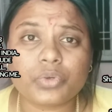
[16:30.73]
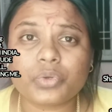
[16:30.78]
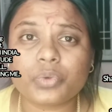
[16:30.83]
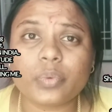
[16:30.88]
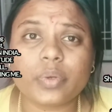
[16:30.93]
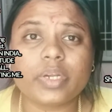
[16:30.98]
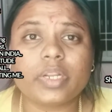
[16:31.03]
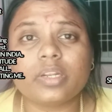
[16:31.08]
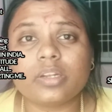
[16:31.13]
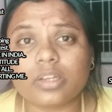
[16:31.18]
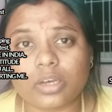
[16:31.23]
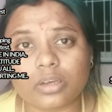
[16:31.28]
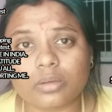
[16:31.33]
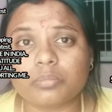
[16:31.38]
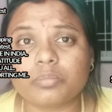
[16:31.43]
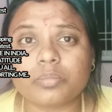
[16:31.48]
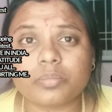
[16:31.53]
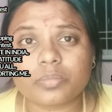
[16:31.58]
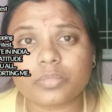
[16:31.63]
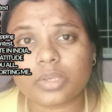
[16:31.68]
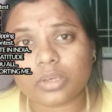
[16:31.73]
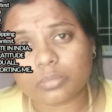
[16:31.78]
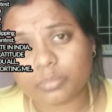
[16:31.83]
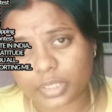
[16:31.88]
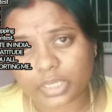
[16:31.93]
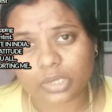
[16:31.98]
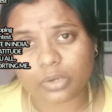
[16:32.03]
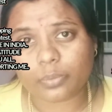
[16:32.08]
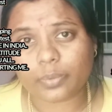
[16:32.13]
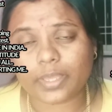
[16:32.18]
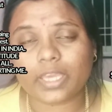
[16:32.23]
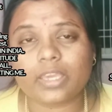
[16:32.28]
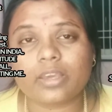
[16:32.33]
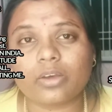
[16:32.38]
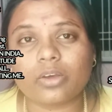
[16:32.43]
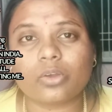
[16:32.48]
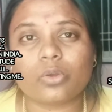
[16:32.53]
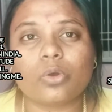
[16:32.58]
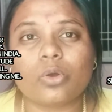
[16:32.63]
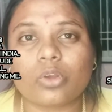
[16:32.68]
do it in a bigger
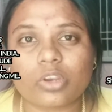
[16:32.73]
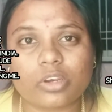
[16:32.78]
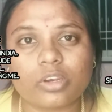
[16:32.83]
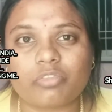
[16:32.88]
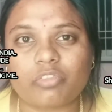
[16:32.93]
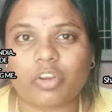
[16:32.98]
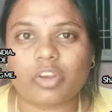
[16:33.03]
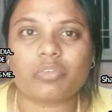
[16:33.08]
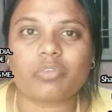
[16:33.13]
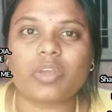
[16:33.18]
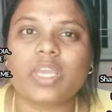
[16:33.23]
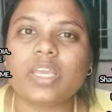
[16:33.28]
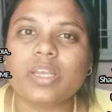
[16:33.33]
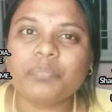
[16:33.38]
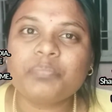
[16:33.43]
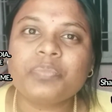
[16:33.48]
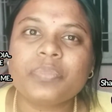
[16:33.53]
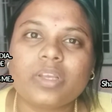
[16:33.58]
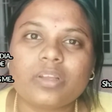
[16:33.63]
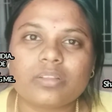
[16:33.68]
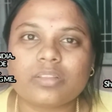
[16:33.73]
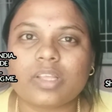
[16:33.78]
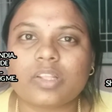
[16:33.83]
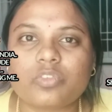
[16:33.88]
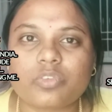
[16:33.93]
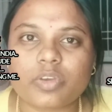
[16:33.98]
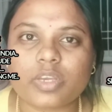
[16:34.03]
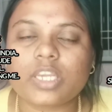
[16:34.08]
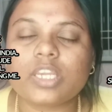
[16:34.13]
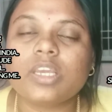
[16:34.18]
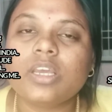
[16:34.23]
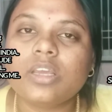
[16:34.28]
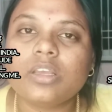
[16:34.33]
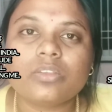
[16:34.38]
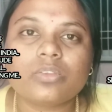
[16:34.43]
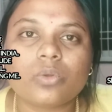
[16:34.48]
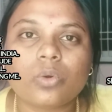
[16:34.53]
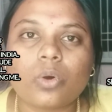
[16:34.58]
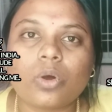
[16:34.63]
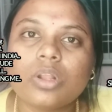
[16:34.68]
way or a different way. That's why.
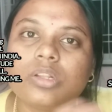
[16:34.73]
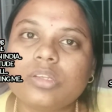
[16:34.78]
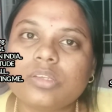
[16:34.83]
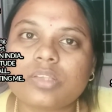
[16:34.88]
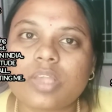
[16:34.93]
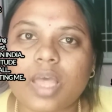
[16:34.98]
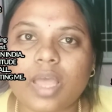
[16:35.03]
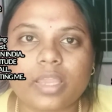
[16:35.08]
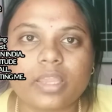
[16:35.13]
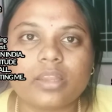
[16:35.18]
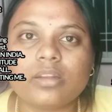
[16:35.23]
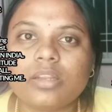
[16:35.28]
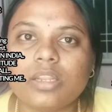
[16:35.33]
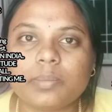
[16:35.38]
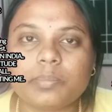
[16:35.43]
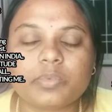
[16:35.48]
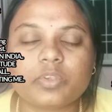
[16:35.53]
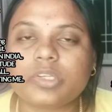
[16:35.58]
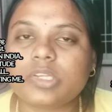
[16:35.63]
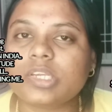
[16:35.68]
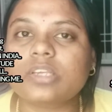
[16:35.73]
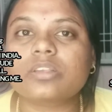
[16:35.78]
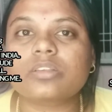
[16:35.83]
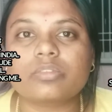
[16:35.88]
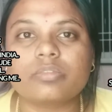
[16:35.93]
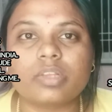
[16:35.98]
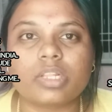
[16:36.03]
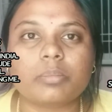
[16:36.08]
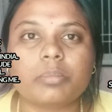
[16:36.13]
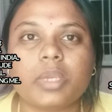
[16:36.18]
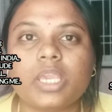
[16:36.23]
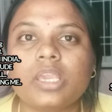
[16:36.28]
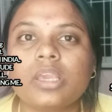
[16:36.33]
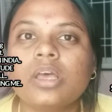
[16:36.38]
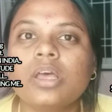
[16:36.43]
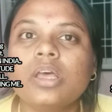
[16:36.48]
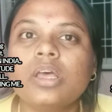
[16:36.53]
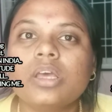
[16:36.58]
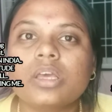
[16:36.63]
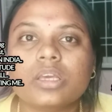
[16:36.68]
So all these high-end lipsticks will be
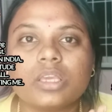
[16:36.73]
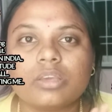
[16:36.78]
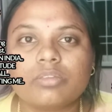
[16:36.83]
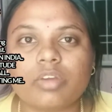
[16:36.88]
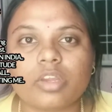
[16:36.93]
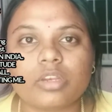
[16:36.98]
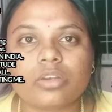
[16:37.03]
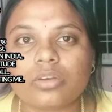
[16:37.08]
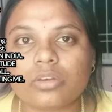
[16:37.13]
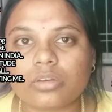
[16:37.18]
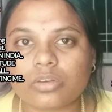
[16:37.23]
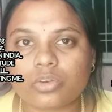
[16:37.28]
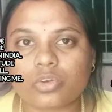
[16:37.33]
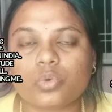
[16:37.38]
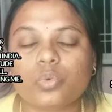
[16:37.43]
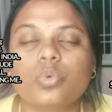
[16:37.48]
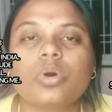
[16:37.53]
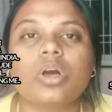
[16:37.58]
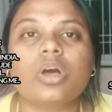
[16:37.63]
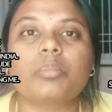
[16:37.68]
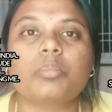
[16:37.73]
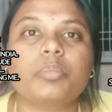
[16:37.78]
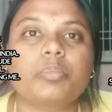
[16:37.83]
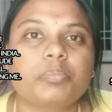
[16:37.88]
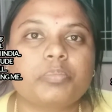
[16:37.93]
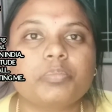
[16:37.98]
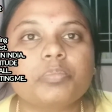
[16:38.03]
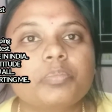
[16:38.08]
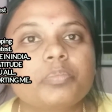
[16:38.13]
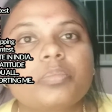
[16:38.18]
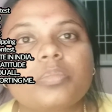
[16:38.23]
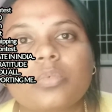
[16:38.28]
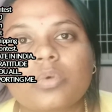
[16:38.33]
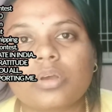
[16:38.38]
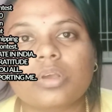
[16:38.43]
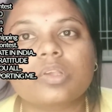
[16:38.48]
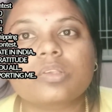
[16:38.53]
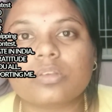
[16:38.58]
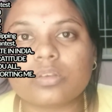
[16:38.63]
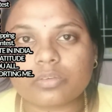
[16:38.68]
given to
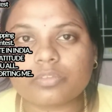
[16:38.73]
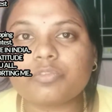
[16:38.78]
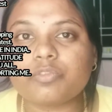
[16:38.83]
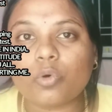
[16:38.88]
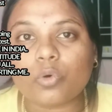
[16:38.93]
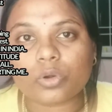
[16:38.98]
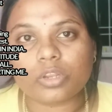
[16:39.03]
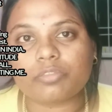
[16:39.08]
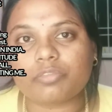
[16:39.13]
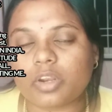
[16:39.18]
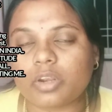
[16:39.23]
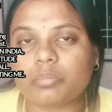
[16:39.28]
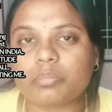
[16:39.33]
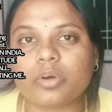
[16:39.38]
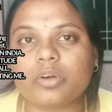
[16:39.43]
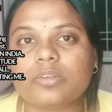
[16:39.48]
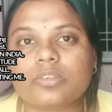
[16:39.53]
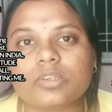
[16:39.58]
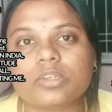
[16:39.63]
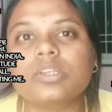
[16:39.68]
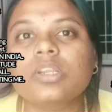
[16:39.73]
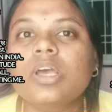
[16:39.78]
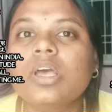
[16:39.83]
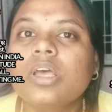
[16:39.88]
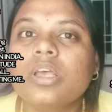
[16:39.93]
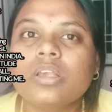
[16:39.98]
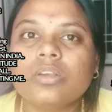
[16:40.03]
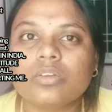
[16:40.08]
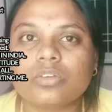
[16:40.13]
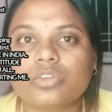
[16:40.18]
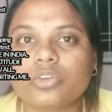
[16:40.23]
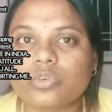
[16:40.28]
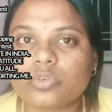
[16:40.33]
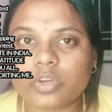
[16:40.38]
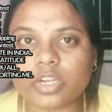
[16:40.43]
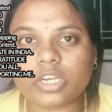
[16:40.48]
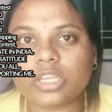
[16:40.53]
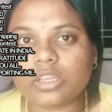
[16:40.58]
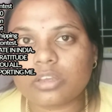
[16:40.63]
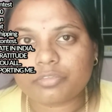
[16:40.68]
4 different person.
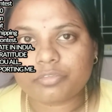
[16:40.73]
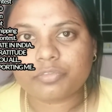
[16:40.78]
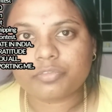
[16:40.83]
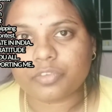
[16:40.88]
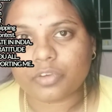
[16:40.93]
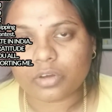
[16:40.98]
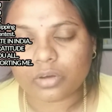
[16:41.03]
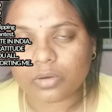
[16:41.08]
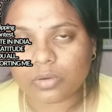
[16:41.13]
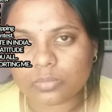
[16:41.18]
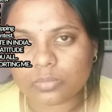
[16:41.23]
Don't worry if